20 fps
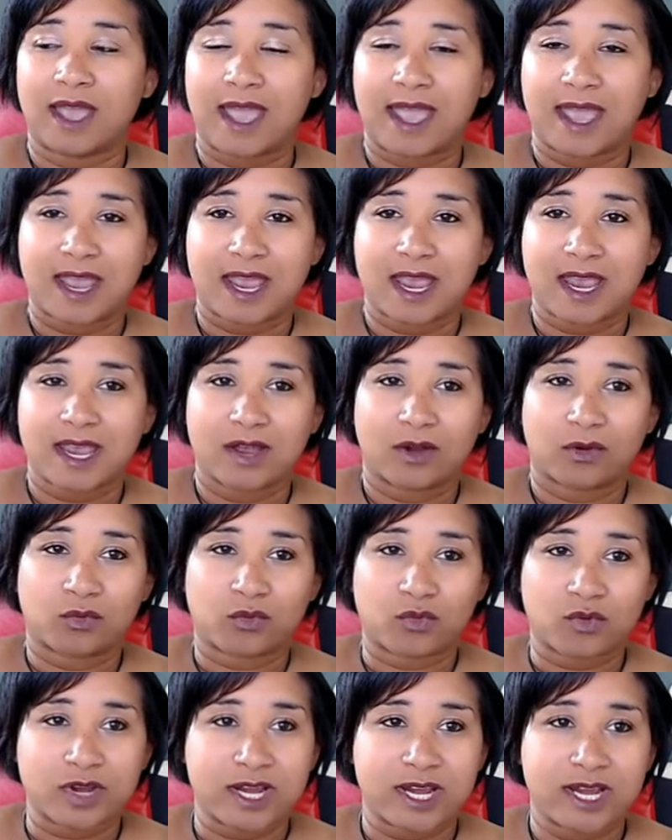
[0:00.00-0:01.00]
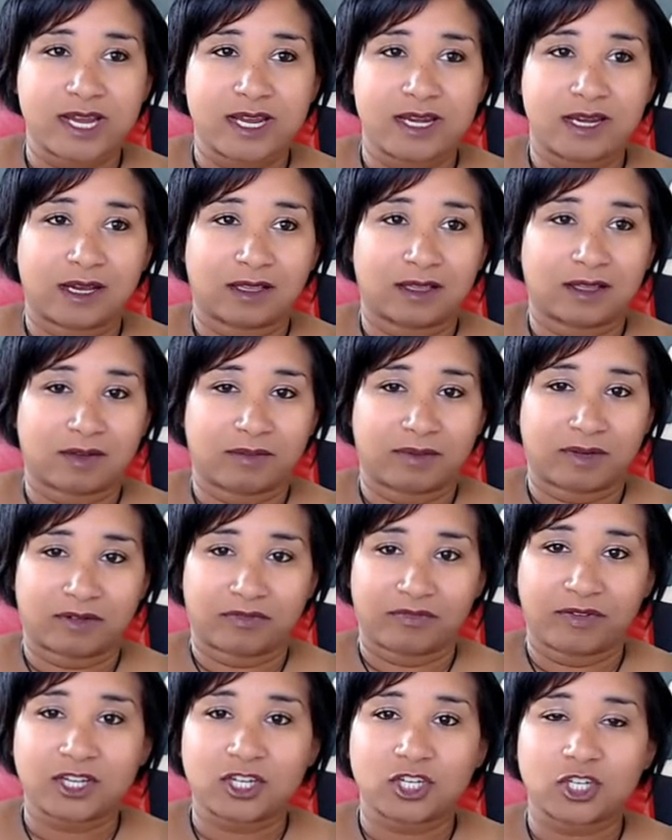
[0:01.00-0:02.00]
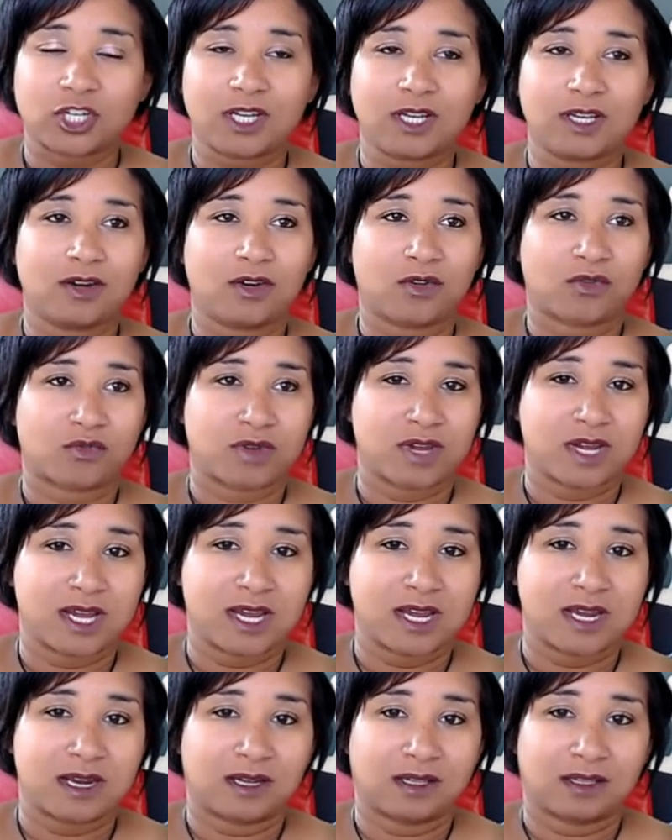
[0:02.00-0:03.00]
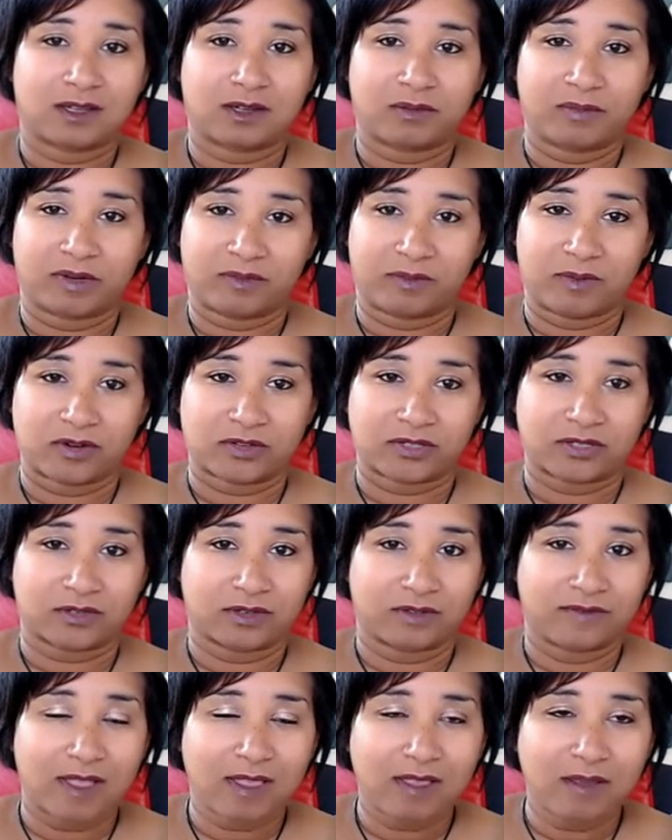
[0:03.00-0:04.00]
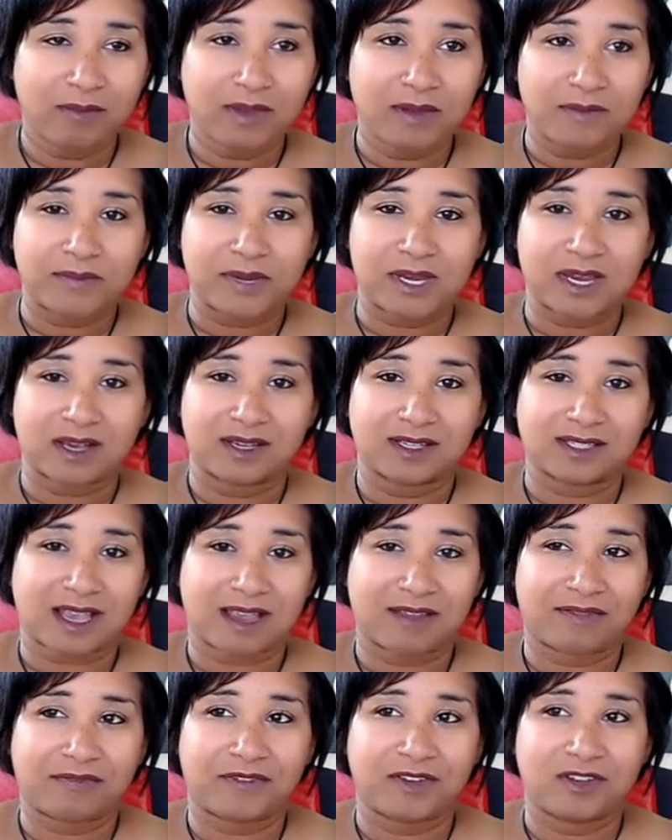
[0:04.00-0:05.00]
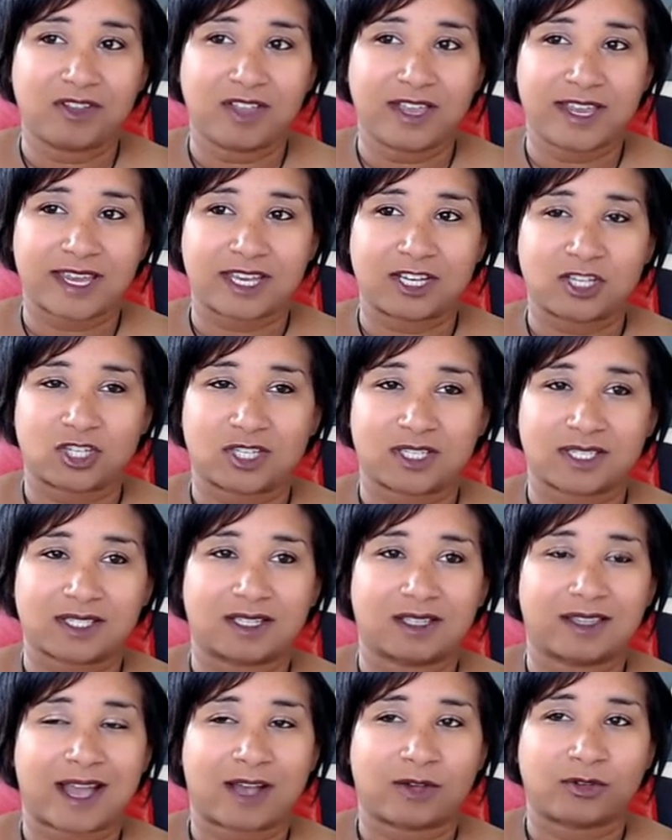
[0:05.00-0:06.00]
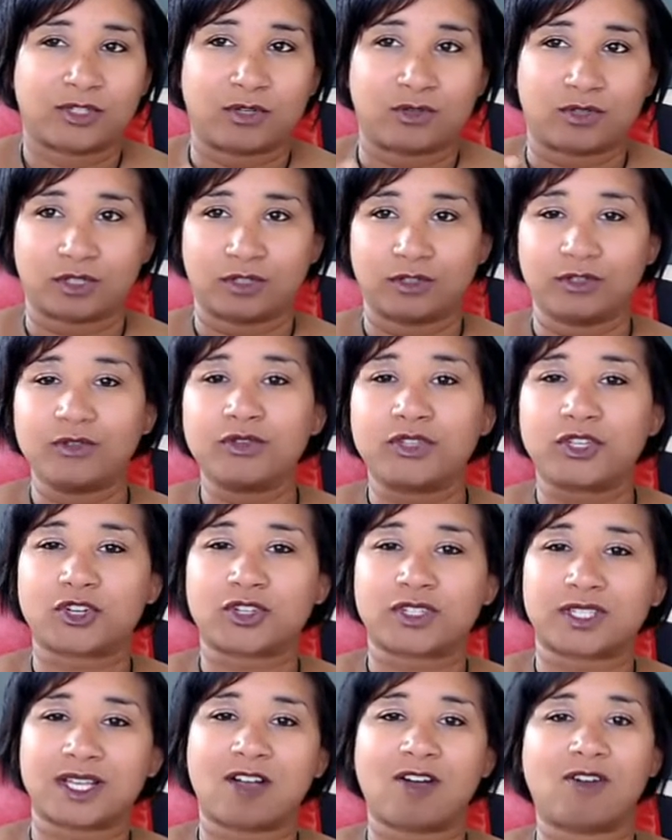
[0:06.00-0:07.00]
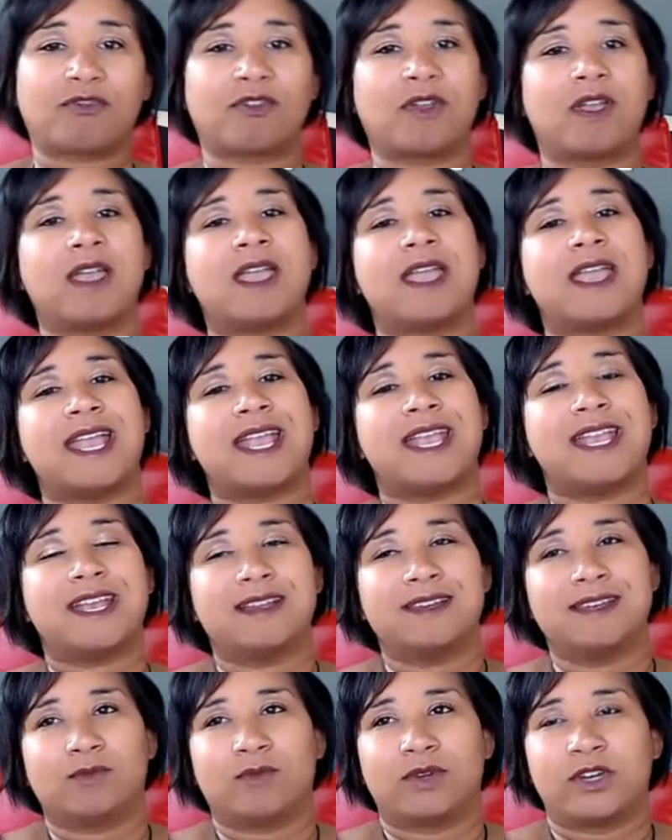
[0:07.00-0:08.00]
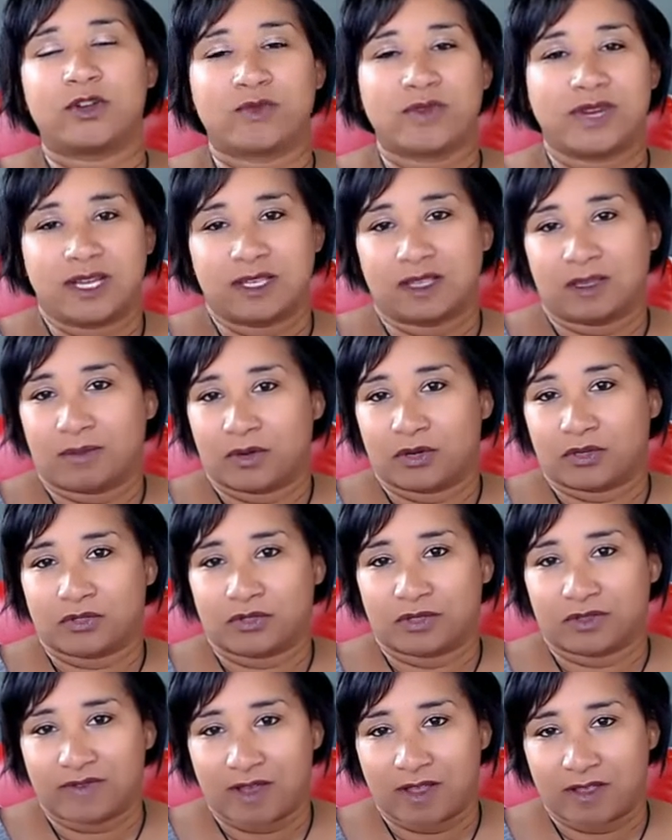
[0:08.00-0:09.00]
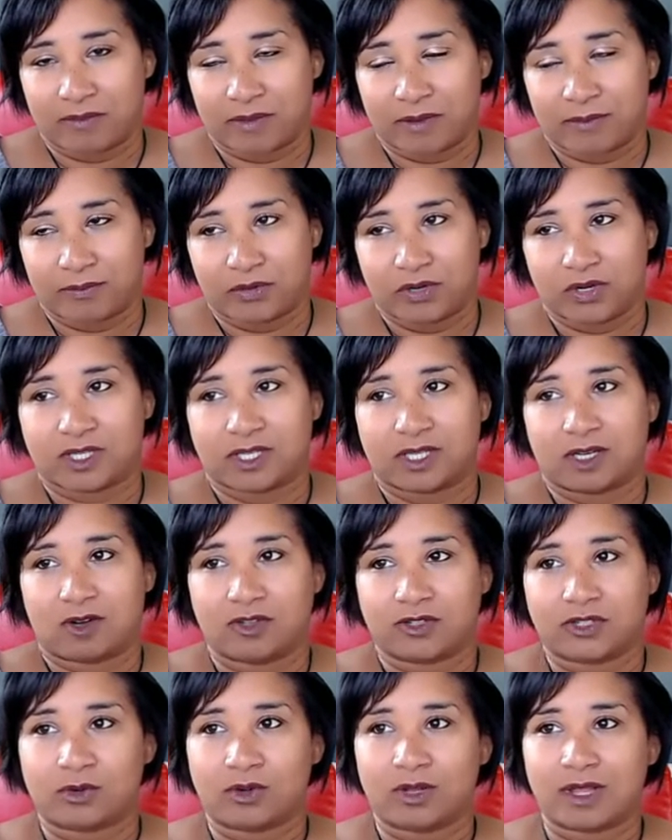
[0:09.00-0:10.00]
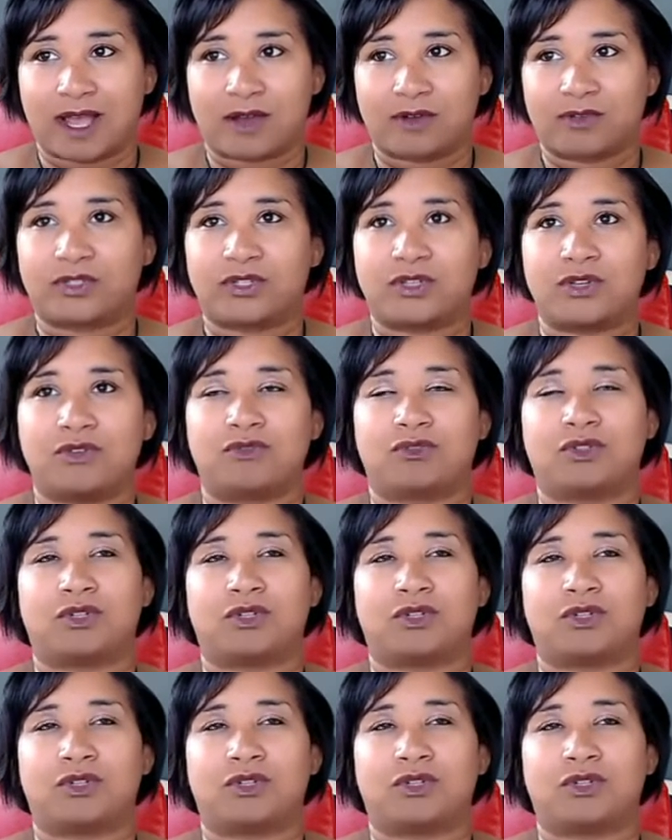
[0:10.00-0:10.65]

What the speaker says: read a little bit of fiction, read a little bit of personal development, because I feel like it just allows you to lose yourself And when you're reading the personal development books, it also allows you